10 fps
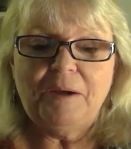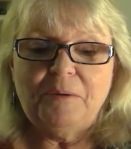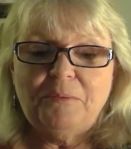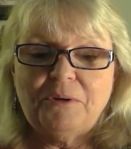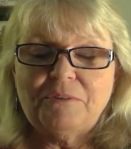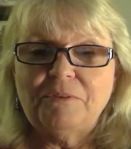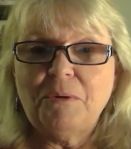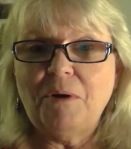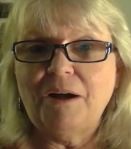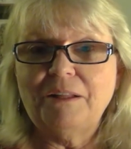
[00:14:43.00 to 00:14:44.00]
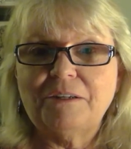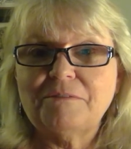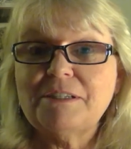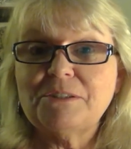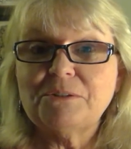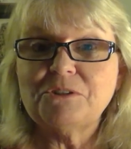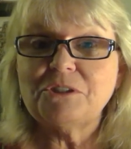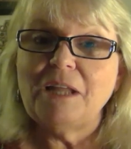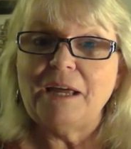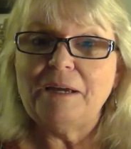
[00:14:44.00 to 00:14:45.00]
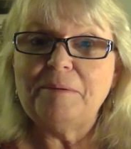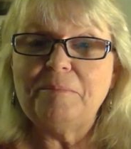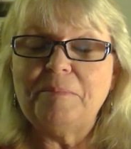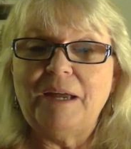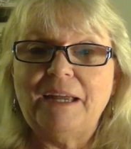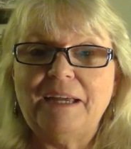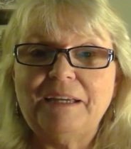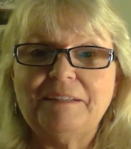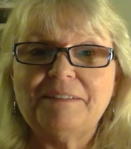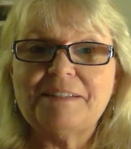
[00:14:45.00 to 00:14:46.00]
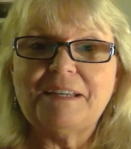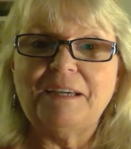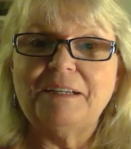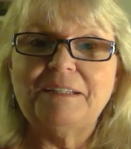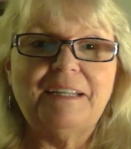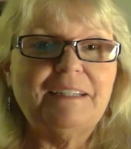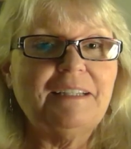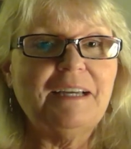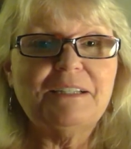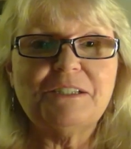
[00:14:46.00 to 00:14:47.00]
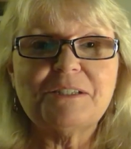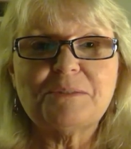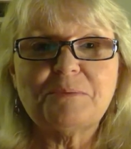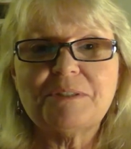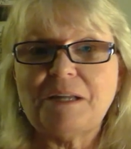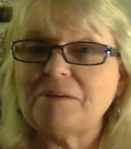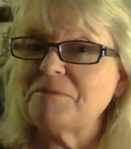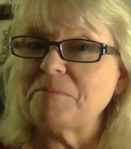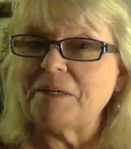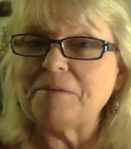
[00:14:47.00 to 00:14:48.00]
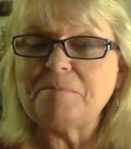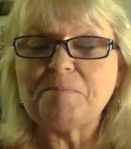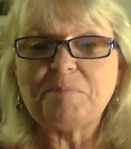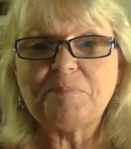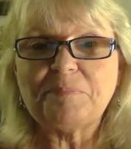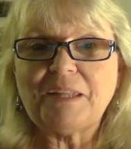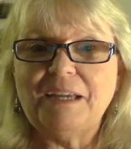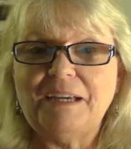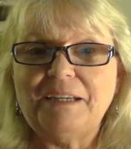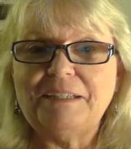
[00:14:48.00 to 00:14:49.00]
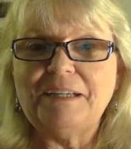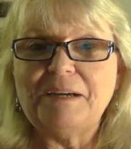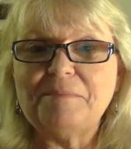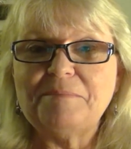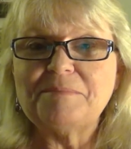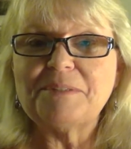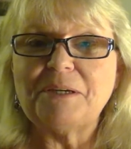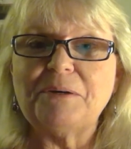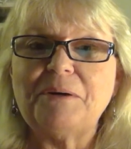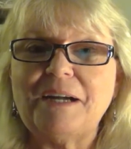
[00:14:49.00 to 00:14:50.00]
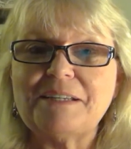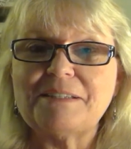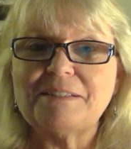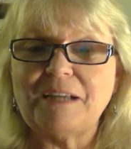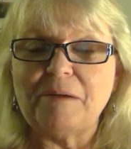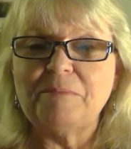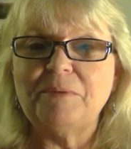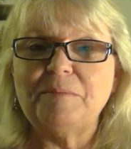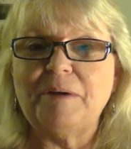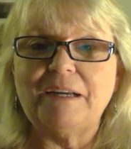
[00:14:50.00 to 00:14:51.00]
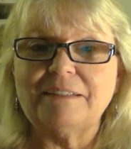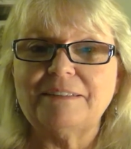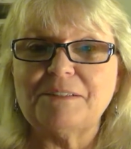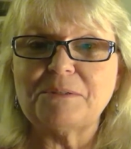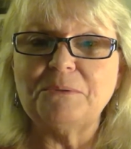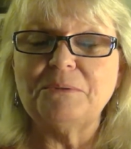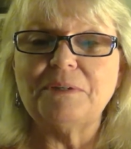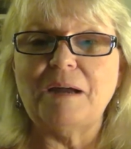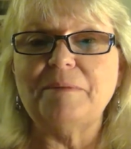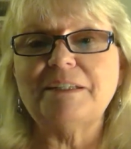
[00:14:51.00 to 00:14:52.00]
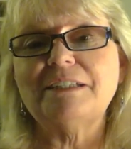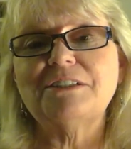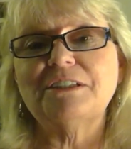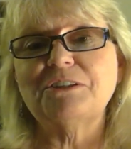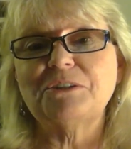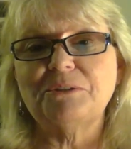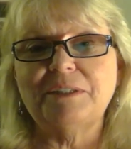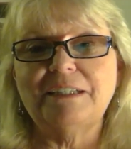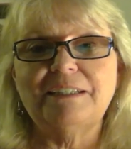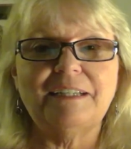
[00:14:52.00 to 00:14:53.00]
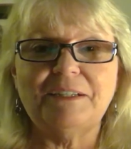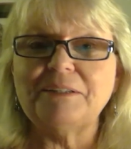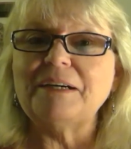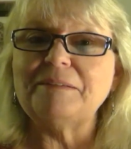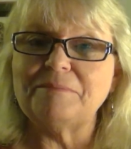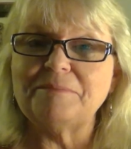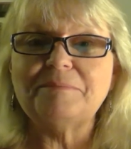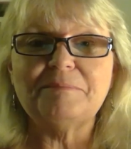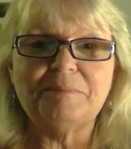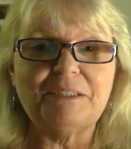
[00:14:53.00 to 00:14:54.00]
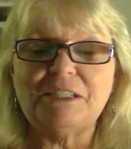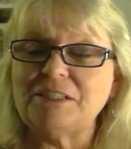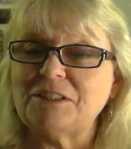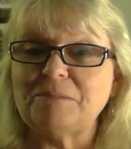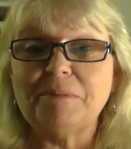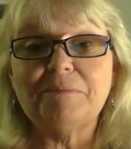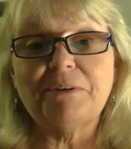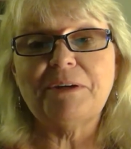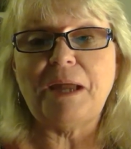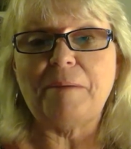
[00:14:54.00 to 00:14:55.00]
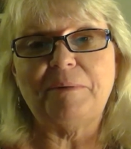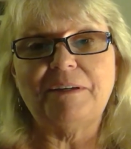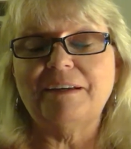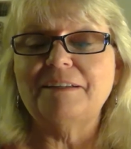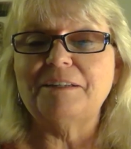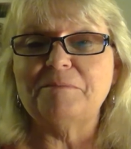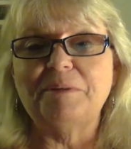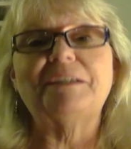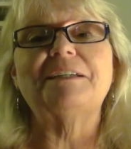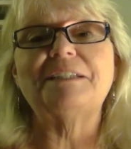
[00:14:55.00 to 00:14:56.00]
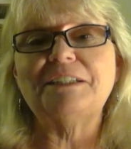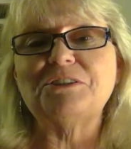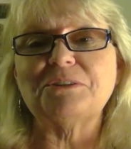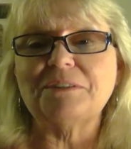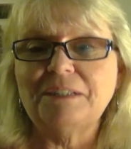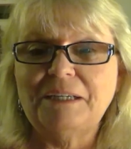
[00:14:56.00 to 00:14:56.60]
worked for a while in a research lab and decided that just was not for me. And so I went back to school, got my teaching degree, and now I've been teaching, been very happy. I love being a teacher.